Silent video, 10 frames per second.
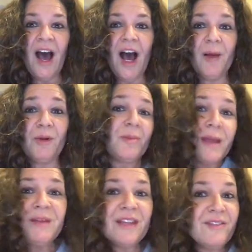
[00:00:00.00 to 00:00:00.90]
Or
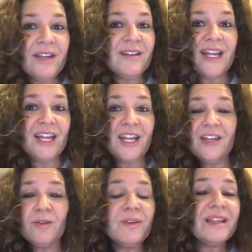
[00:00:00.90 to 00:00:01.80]
maybe even
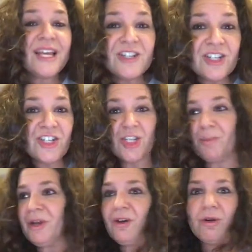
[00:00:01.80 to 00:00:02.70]
in a
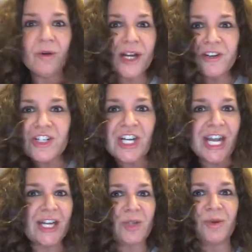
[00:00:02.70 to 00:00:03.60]
relationship, a career
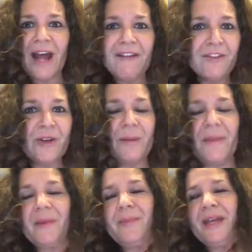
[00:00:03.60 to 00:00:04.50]
change, whatever it
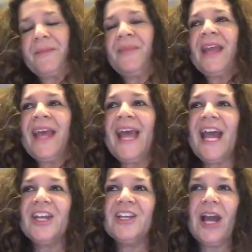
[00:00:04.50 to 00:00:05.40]
may be.
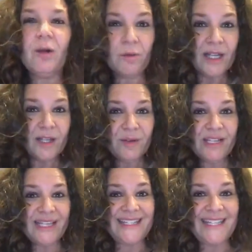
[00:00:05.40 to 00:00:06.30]
And you got really,
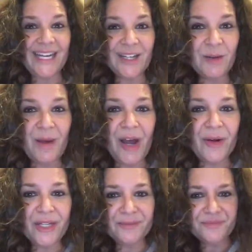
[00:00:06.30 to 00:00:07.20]
really excited
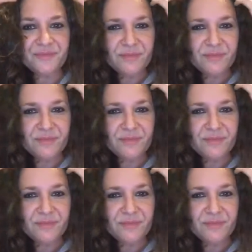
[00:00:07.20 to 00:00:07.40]
about it.